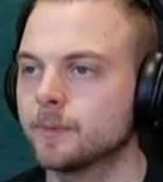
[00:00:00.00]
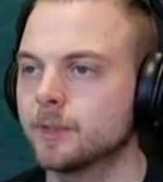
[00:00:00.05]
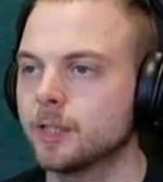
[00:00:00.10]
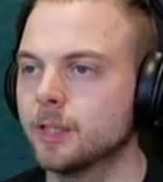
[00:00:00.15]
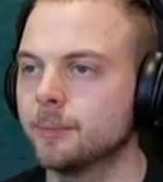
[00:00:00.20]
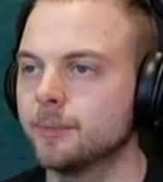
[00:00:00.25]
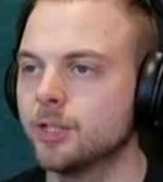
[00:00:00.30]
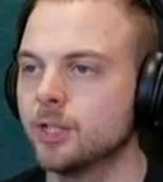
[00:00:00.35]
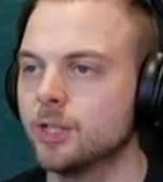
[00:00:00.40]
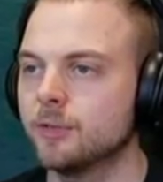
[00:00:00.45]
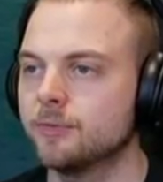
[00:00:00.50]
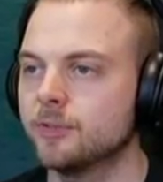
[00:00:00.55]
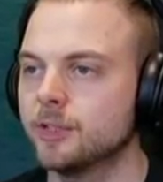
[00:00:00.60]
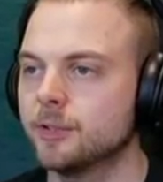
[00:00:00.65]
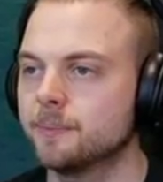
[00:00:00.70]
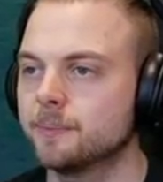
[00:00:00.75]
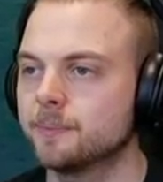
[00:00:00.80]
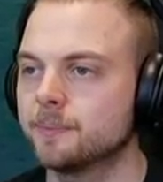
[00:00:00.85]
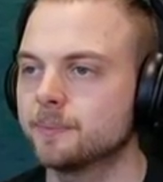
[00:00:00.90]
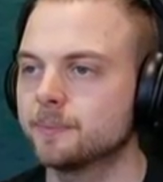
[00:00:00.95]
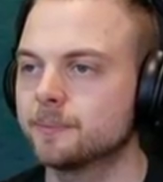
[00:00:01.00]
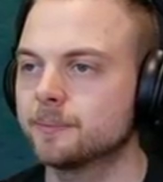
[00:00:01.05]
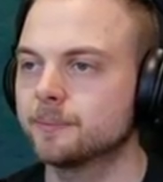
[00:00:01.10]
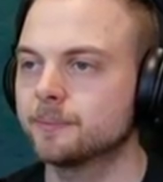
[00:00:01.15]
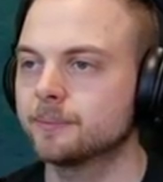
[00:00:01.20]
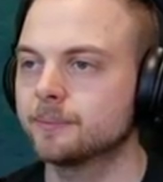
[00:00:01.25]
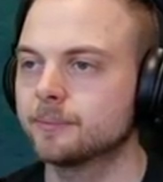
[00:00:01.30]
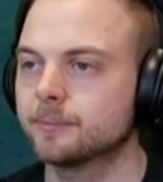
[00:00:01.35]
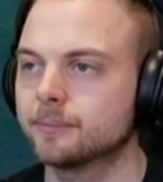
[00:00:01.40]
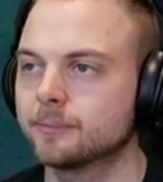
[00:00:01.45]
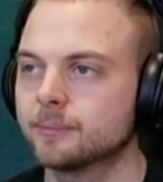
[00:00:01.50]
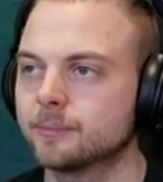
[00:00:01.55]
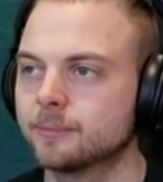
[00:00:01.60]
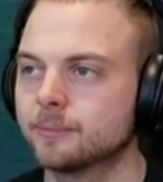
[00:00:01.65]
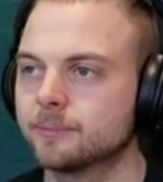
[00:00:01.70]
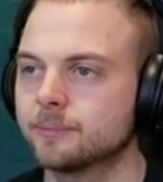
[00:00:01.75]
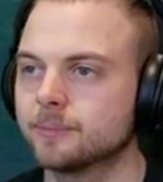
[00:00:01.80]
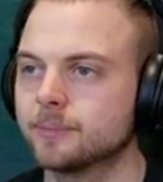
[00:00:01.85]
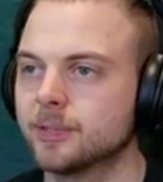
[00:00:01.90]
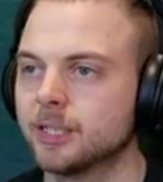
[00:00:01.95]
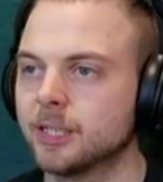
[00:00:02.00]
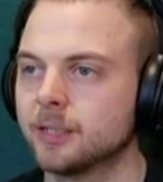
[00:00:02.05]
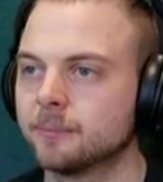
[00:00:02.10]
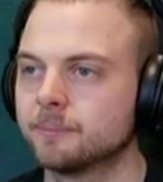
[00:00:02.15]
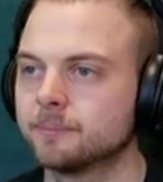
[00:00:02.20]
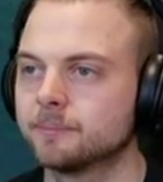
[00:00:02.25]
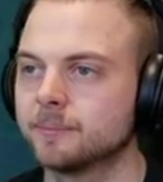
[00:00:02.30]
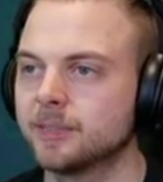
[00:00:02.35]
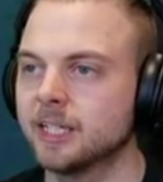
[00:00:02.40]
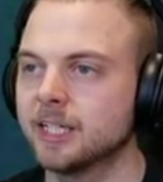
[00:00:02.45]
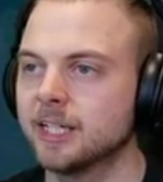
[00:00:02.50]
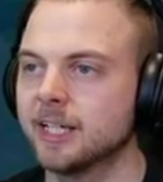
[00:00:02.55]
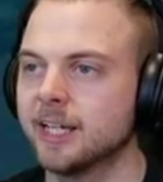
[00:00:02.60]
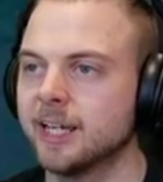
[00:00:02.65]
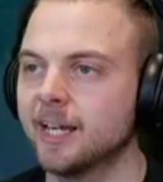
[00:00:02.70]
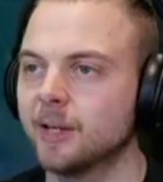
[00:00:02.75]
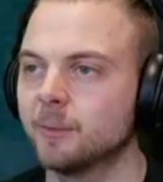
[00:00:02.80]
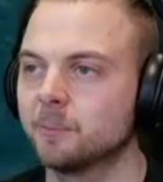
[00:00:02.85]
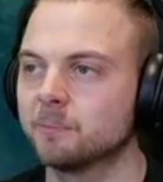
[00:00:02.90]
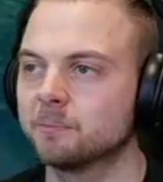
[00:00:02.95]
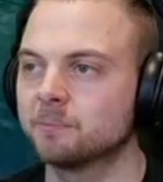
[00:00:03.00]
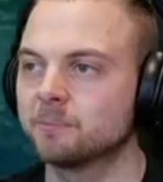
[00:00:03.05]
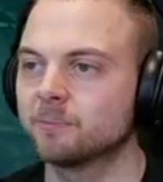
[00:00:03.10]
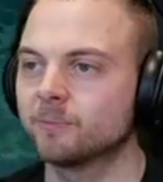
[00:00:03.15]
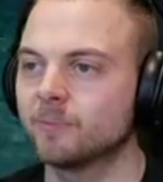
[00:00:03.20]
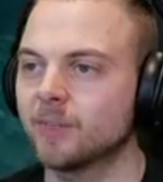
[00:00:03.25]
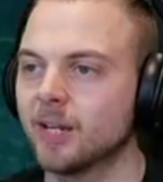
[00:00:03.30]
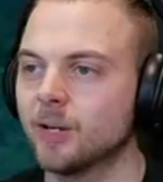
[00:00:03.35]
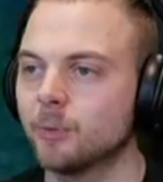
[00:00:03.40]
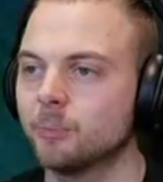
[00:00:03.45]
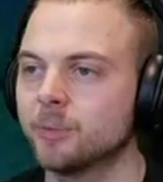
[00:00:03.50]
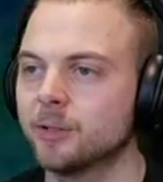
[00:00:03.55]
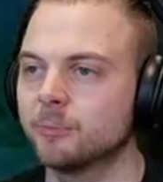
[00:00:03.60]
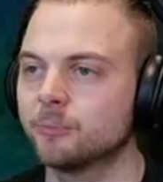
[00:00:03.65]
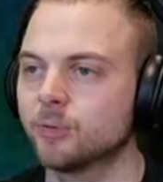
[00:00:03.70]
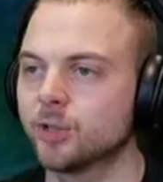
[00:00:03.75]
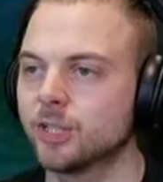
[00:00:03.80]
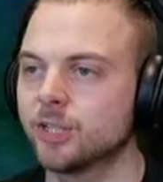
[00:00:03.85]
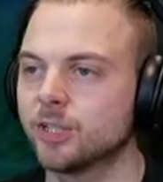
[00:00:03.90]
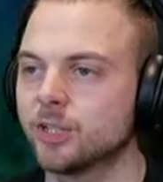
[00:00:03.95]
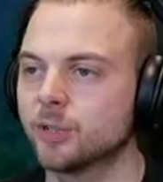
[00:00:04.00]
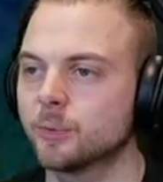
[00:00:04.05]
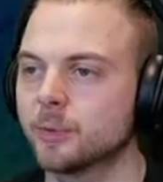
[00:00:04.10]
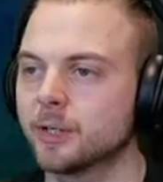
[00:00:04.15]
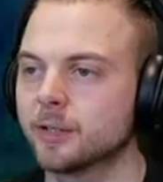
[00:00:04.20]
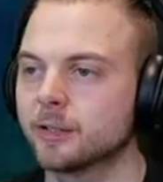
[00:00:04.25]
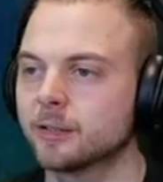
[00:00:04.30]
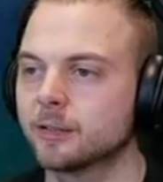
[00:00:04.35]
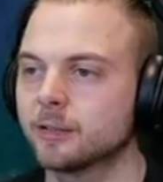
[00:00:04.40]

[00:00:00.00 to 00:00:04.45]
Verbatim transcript: Let me know if you, you know, need any help. I'll be running the other way.